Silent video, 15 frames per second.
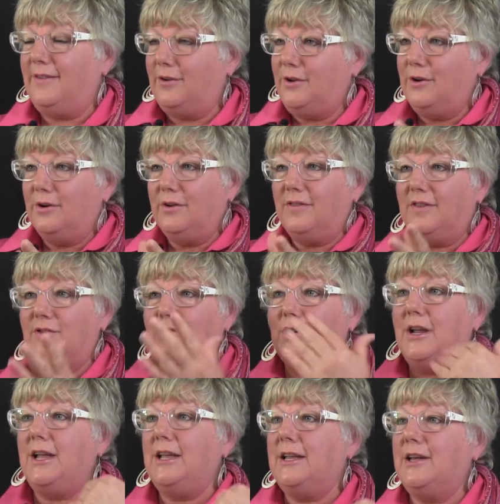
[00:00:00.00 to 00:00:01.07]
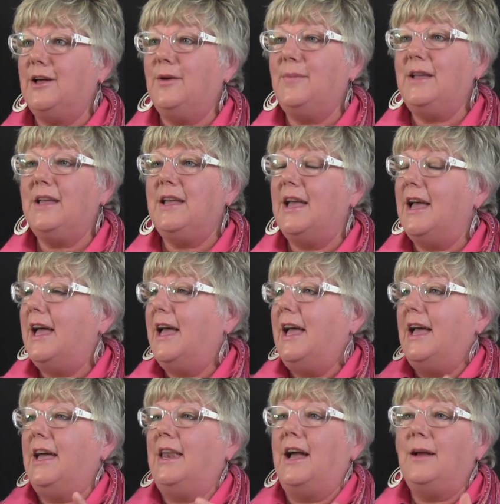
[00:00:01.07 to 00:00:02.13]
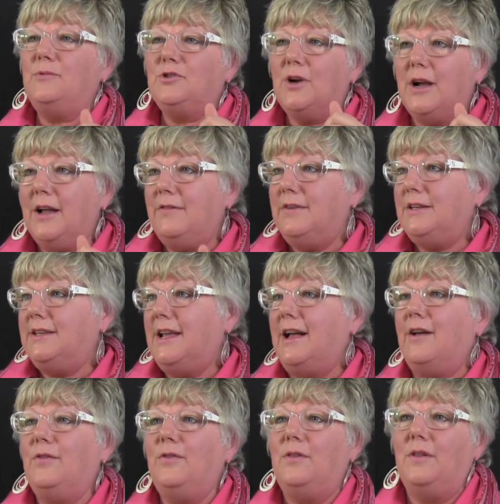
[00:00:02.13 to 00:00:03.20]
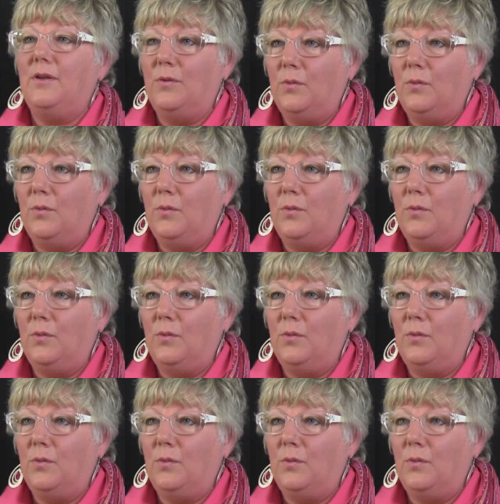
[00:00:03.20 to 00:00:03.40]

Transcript: So here's the train coming, and I'm driving down